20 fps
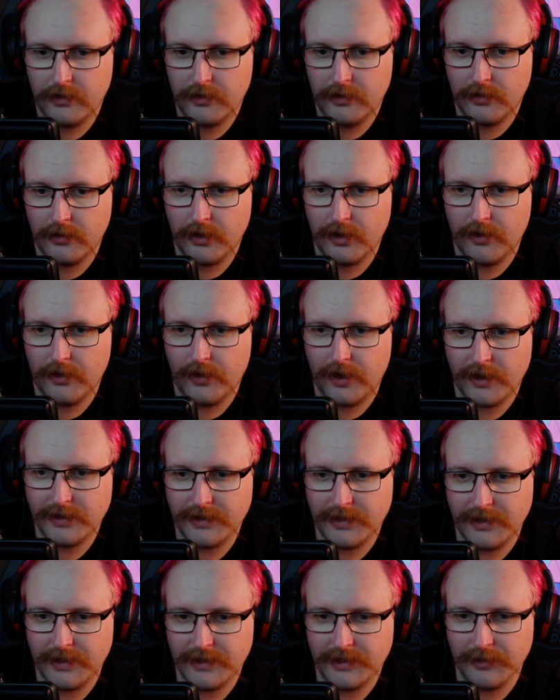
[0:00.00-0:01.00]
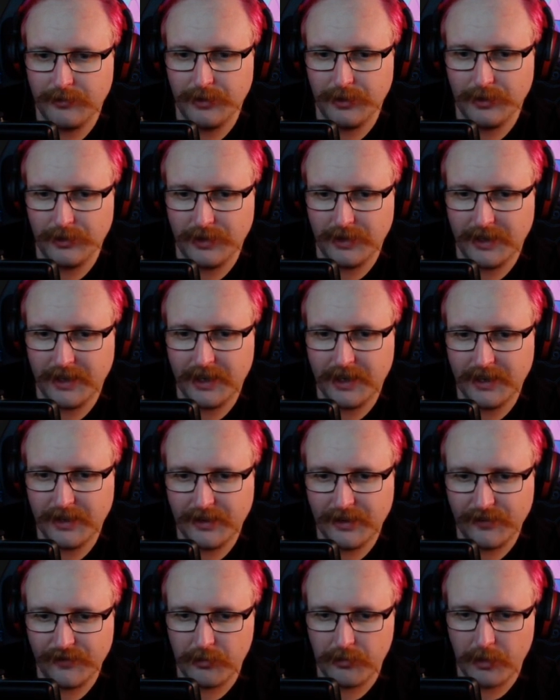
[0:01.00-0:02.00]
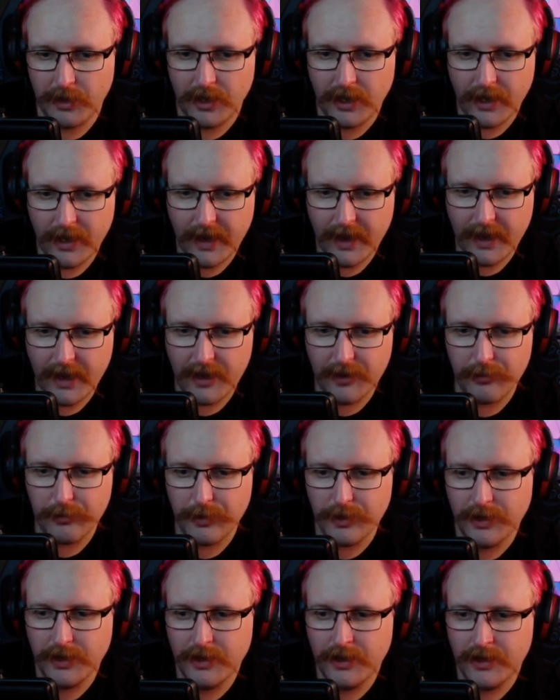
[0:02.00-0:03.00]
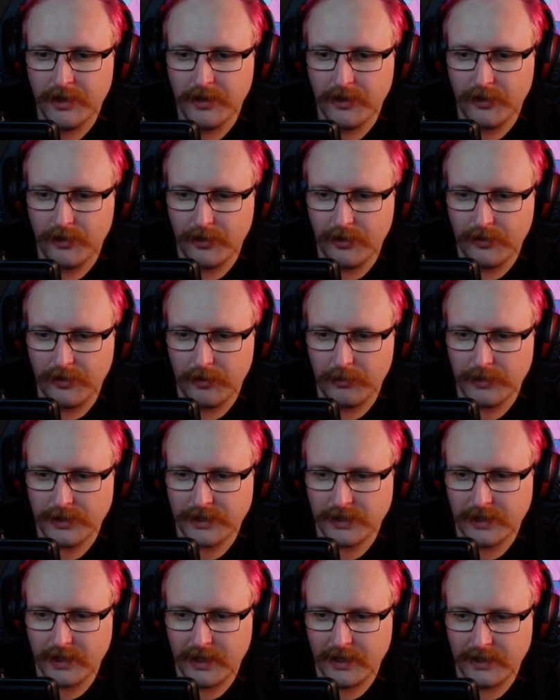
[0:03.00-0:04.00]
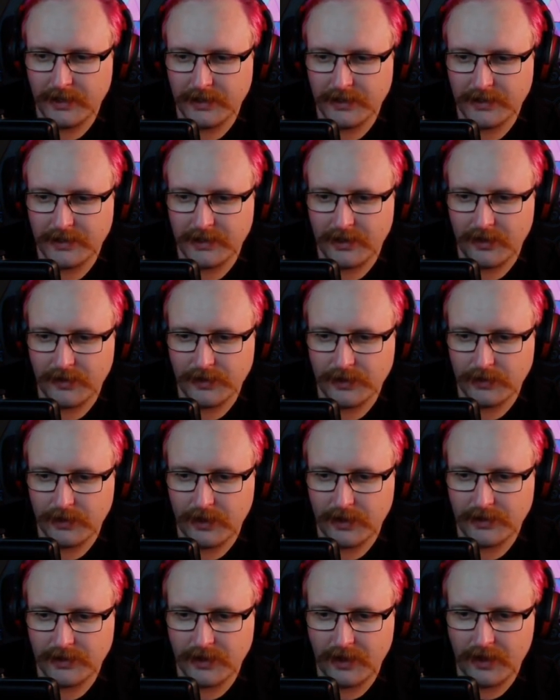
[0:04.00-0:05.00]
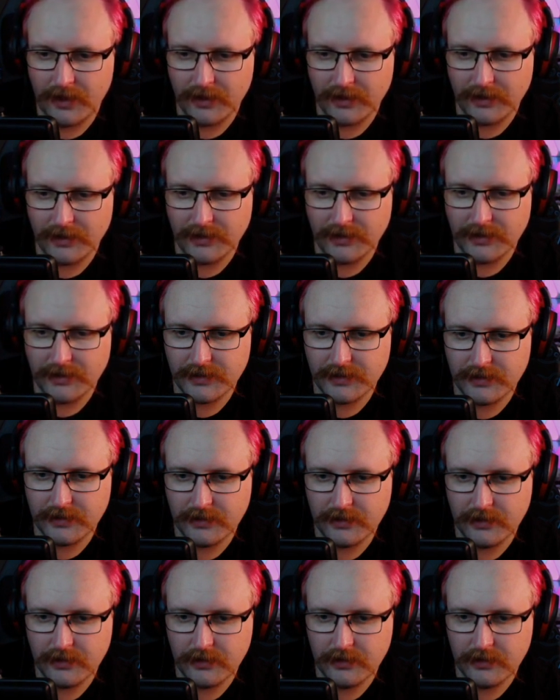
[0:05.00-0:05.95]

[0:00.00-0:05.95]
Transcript: we have access to building anything from a lab, all of our miscellaneous stuff, so our targets,